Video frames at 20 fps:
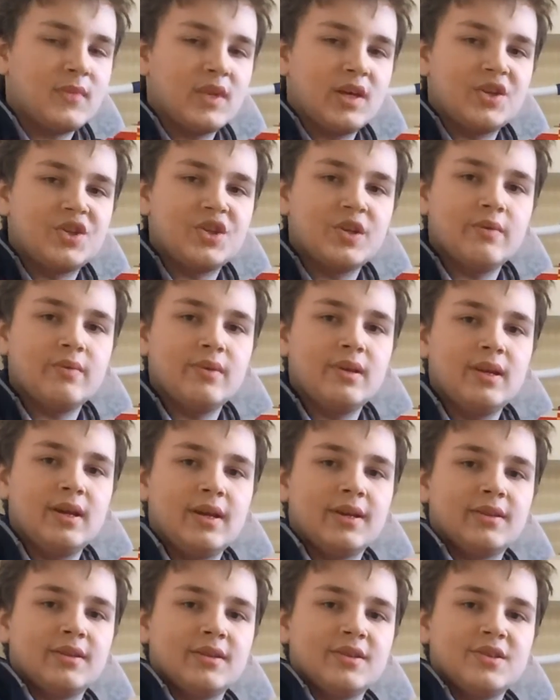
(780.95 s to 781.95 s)
I generally
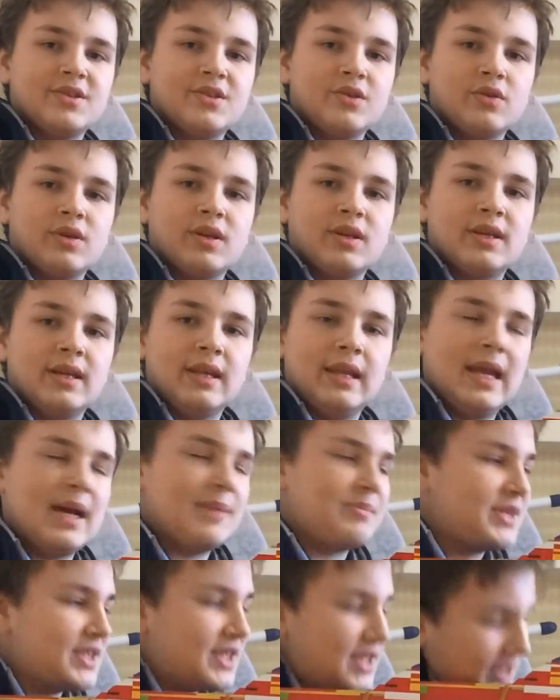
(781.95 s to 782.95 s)
like the stock
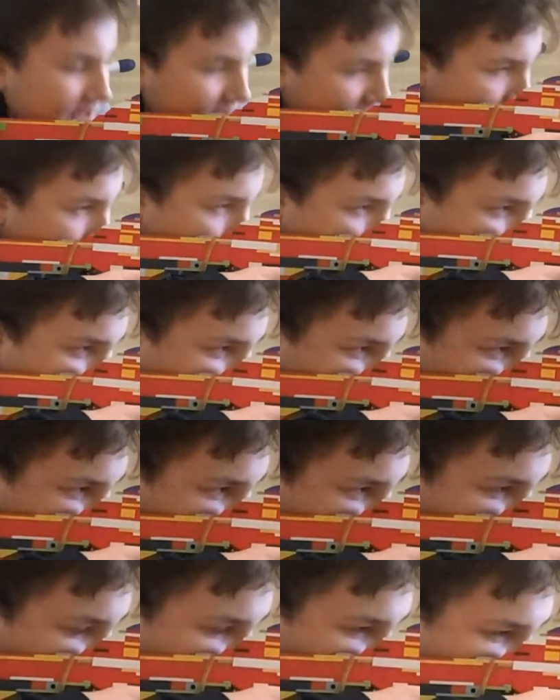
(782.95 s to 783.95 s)
collapsed in
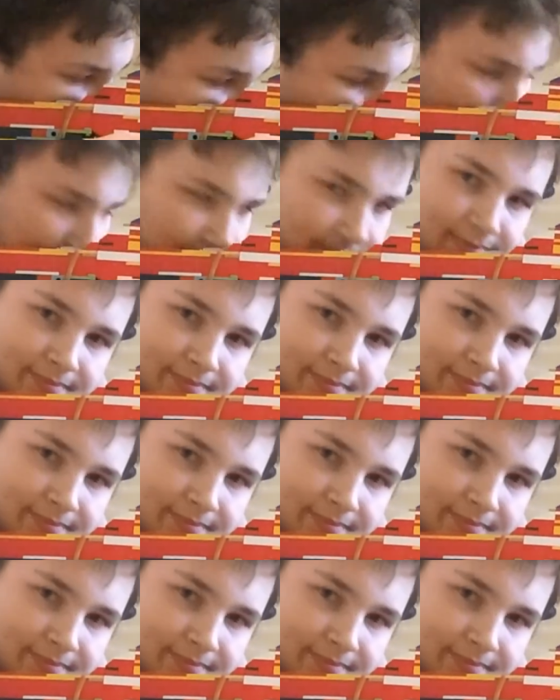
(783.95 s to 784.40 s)
to the gun.